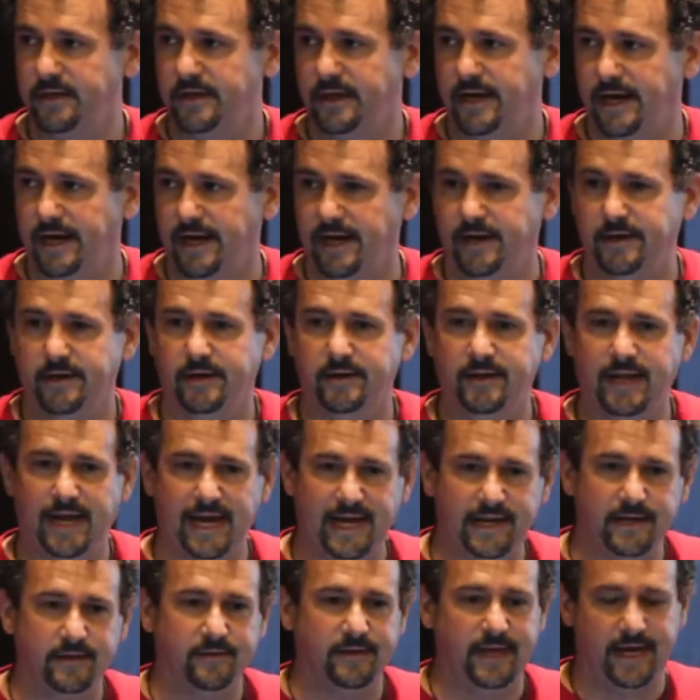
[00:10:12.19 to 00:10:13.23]
And
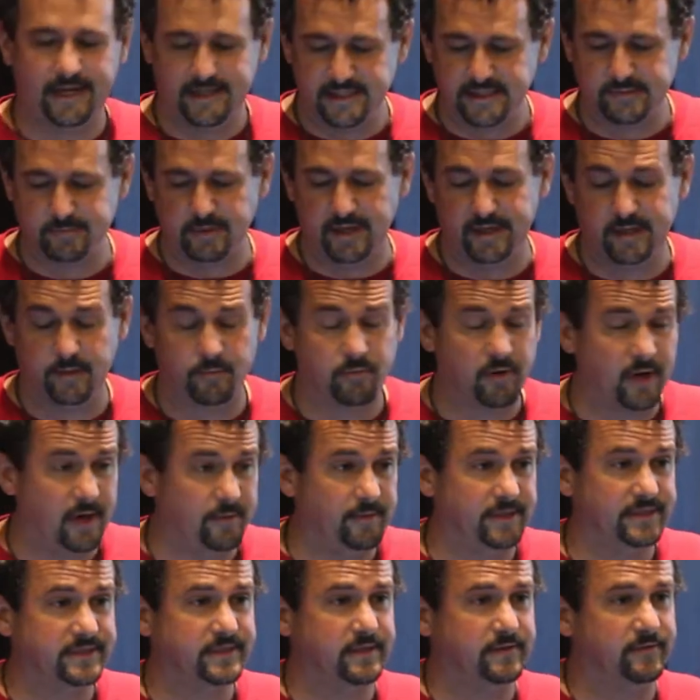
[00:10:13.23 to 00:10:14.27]
that has been the
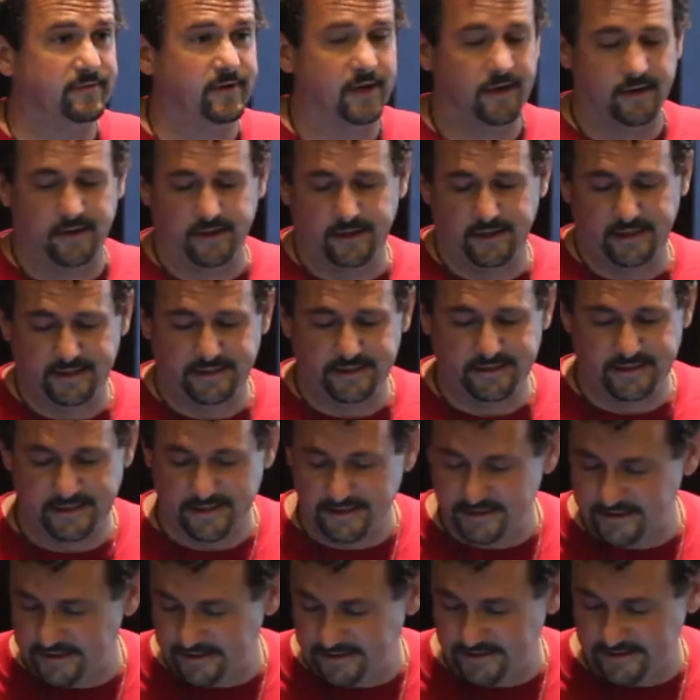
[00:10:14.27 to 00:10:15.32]
premise of our
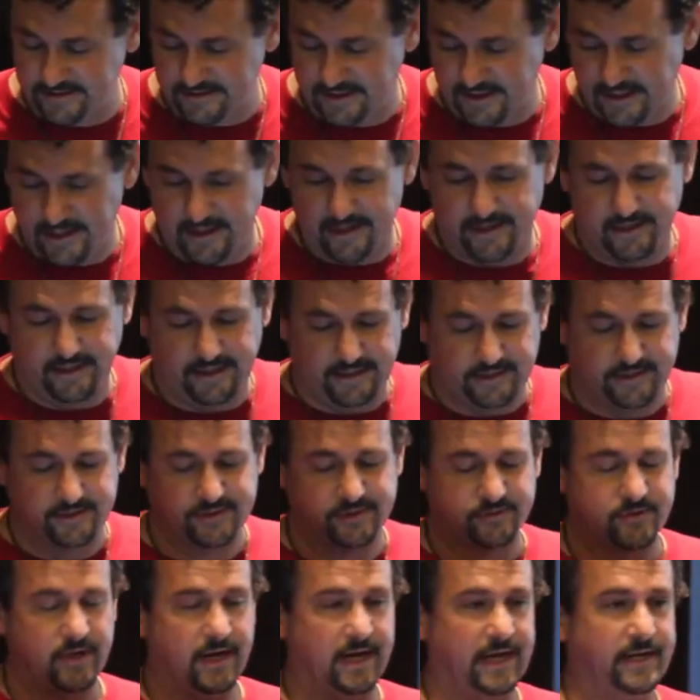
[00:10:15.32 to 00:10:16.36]
existence,
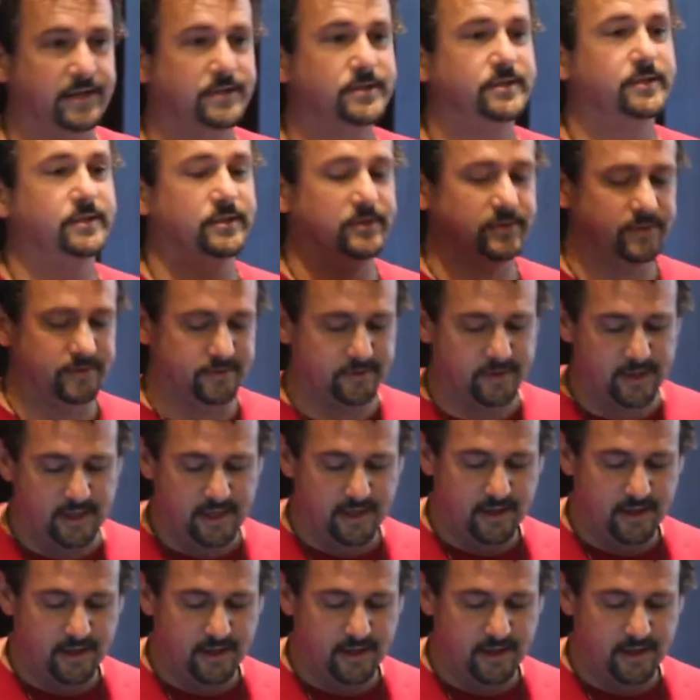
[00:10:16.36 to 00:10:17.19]
is trying to,